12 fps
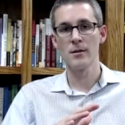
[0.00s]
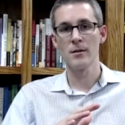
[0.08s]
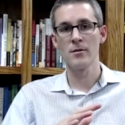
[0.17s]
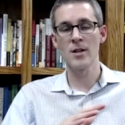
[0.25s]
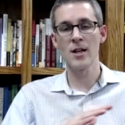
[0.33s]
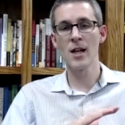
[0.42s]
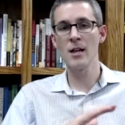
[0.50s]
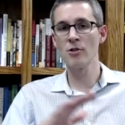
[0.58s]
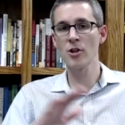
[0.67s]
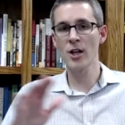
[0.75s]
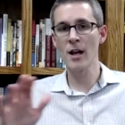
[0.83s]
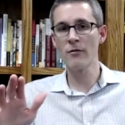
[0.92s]
that anyone
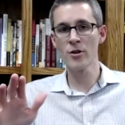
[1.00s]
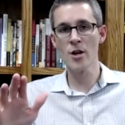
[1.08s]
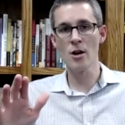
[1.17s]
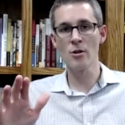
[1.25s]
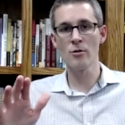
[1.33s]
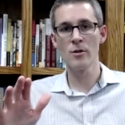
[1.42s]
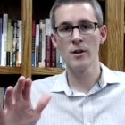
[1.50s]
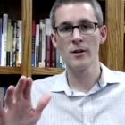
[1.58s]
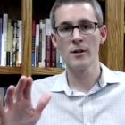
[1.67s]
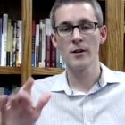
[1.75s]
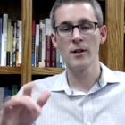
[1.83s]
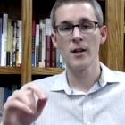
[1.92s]
could ever know
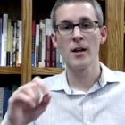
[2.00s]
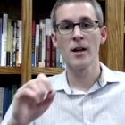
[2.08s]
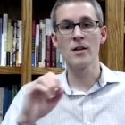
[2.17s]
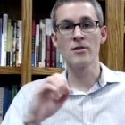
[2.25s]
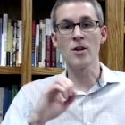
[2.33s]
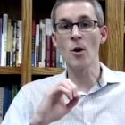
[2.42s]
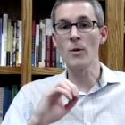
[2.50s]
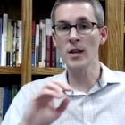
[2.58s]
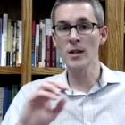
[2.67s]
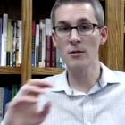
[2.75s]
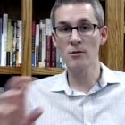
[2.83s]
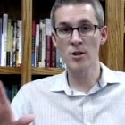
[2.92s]
is going
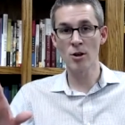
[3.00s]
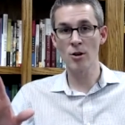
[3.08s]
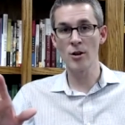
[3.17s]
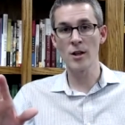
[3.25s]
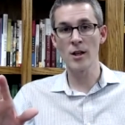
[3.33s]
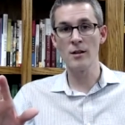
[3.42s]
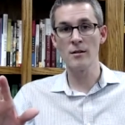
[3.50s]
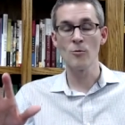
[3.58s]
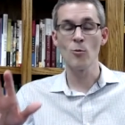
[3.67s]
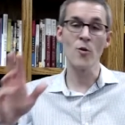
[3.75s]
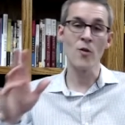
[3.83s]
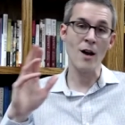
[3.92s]
into eternity
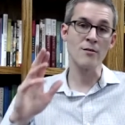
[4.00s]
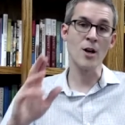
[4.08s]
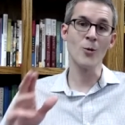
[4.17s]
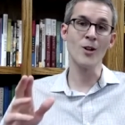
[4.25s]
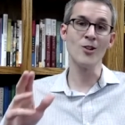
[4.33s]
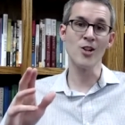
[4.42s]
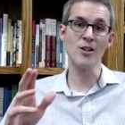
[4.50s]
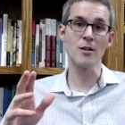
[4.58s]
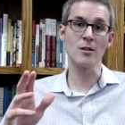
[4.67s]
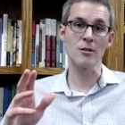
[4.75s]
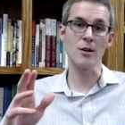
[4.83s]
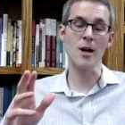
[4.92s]
without knowing
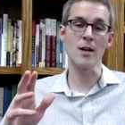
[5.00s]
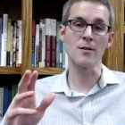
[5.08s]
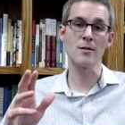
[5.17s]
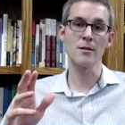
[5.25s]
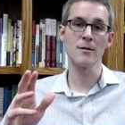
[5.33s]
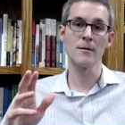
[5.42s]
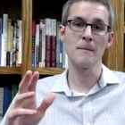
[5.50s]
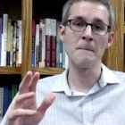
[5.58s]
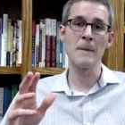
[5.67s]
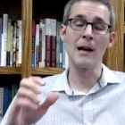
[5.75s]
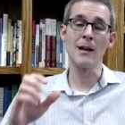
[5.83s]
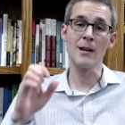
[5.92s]
Jesus Christ.
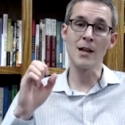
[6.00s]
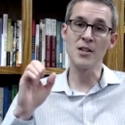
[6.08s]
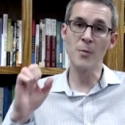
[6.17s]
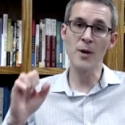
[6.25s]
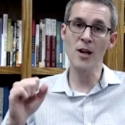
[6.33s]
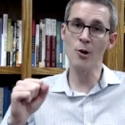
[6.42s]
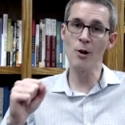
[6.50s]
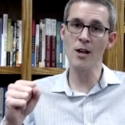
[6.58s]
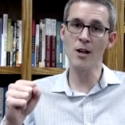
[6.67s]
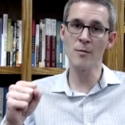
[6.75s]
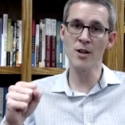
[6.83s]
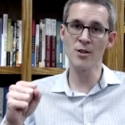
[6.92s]
Let's be a Great
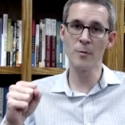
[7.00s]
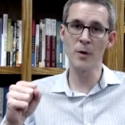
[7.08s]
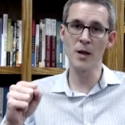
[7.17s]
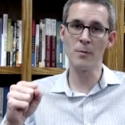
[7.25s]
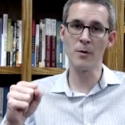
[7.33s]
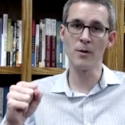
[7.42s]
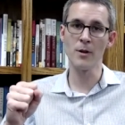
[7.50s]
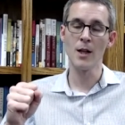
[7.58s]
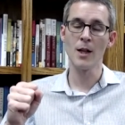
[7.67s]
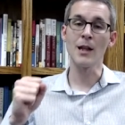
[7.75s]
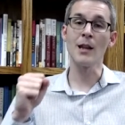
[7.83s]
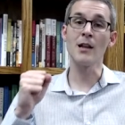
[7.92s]
Commission people.
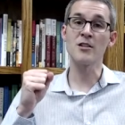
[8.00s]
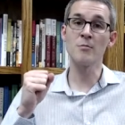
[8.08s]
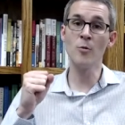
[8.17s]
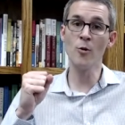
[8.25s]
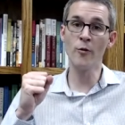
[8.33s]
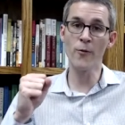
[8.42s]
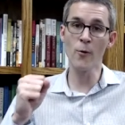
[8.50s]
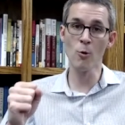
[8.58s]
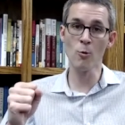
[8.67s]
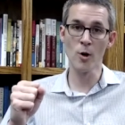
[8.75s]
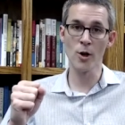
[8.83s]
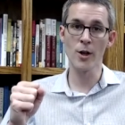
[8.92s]
Let's move
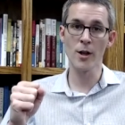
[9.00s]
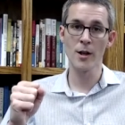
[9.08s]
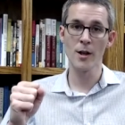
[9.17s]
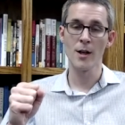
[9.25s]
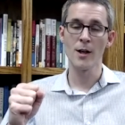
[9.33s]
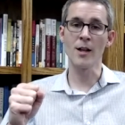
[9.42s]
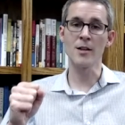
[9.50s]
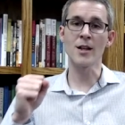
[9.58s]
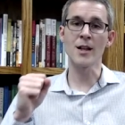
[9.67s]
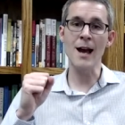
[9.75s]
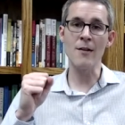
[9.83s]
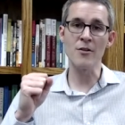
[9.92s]
forward. Let's
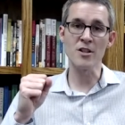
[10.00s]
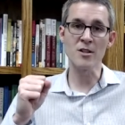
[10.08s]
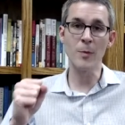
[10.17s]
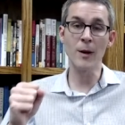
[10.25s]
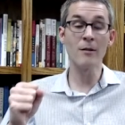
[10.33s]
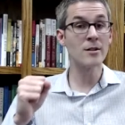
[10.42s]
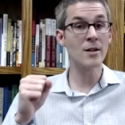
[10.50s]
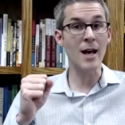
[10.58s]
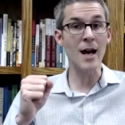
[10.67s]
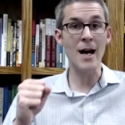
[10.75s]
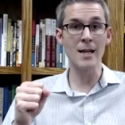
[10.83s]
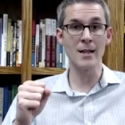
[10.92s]
allow the Spirit to
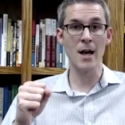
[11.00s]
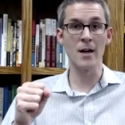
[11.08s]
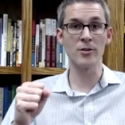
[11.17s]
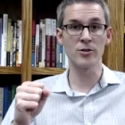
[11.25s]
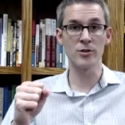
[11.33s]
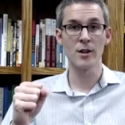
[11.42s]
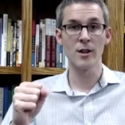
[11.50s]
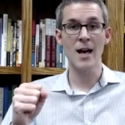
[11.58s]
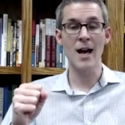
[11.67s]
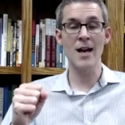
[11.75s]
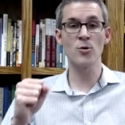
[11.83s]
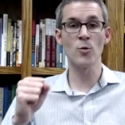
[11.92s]
guide us
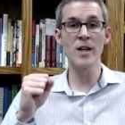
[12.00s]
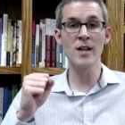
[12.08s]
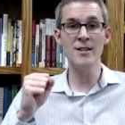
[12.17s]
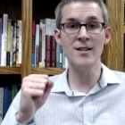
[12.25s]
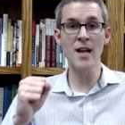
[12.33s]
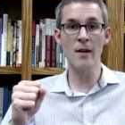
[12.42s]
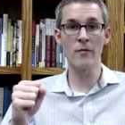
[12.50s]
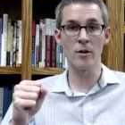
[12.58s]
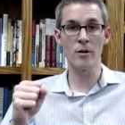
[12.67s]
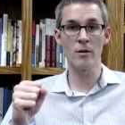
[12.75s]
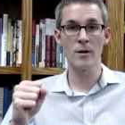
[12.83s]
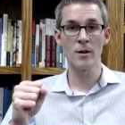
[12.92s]
as we endeavor,
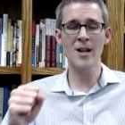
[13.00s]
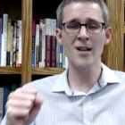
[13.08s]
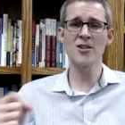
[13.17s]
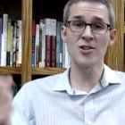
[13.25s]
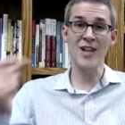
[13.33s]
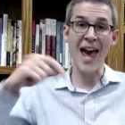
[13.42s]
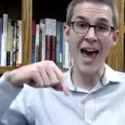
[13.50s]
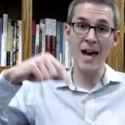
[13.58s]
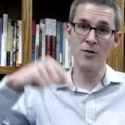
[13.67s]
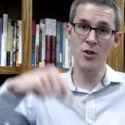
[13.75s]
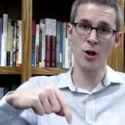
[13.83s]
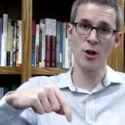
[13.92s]
not just to have
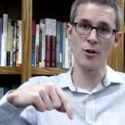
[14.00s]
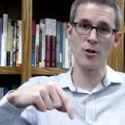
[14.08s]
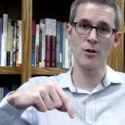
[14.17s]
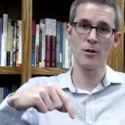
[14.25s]
church,